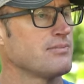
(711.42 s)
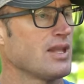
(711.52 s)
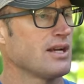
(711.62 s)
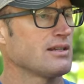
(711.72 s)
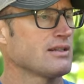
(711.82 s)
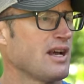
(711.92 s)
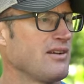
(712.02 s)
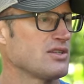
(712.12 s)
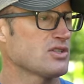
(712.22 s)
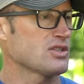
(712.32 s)
yeah, I
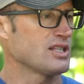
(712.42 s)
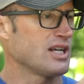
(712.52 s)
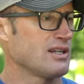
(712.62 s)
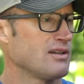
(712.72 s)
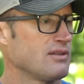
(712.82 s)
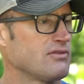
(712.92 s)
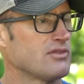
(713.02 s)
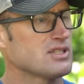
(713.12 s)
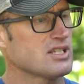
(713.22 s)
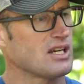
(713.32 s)
eventually kind of
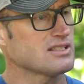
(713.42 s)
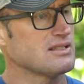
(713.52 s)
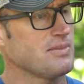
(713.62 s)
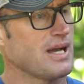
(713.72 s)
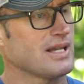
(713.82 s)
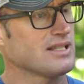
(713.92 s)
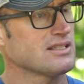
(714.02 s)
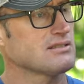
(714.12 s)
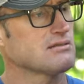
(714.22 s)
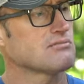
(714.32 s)
tucked it back
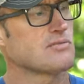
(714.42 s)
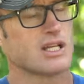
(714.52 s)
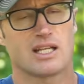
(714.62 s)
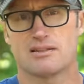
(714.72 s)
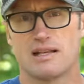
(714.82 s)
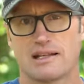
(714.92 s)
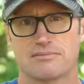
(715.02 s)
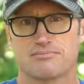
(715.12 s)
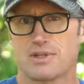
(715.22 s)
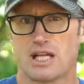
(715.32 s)
in, and that
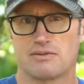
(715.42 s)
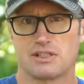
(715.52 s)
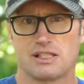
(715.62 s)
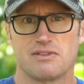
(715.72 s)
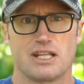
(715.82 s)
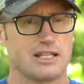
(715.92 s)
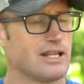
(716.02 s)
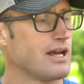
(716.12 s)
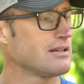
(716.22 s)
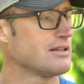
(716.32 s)
kind of alleviated
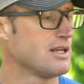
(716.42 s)
that.